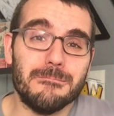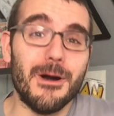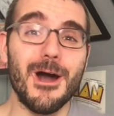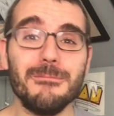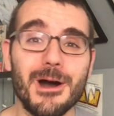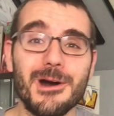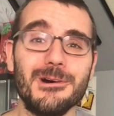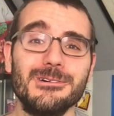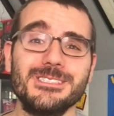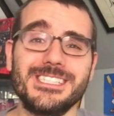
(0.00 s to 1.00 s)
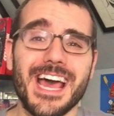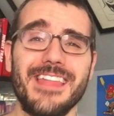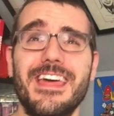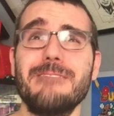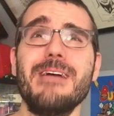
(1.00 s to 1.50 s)
Bobos,
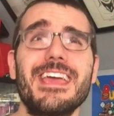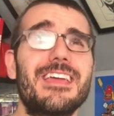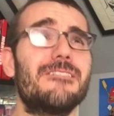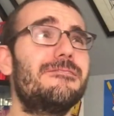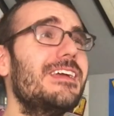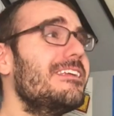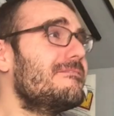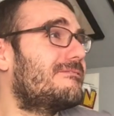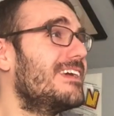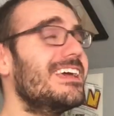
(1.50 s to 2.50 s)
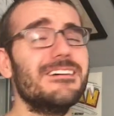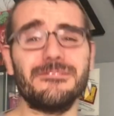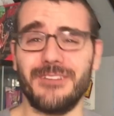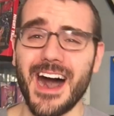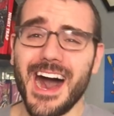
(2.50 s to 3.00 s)
they make your feet feel
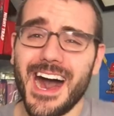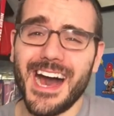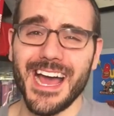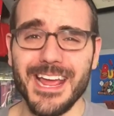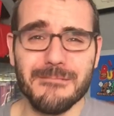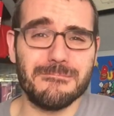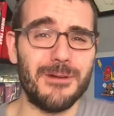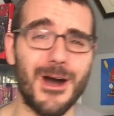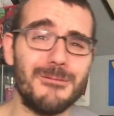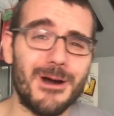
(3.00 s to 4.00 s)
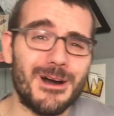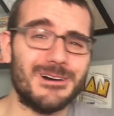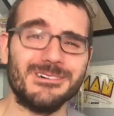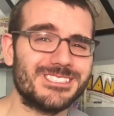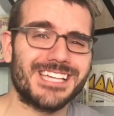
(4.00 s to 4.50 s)
fine.
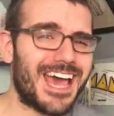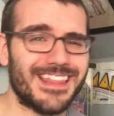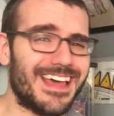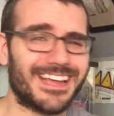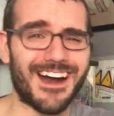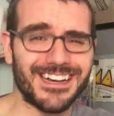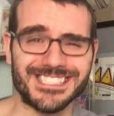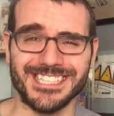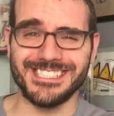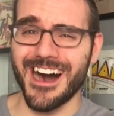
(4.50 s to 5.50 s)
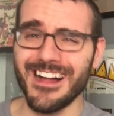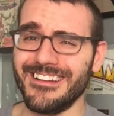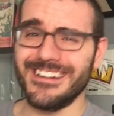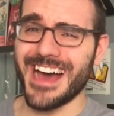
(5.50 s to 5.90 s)
Bobos, they cost a dollar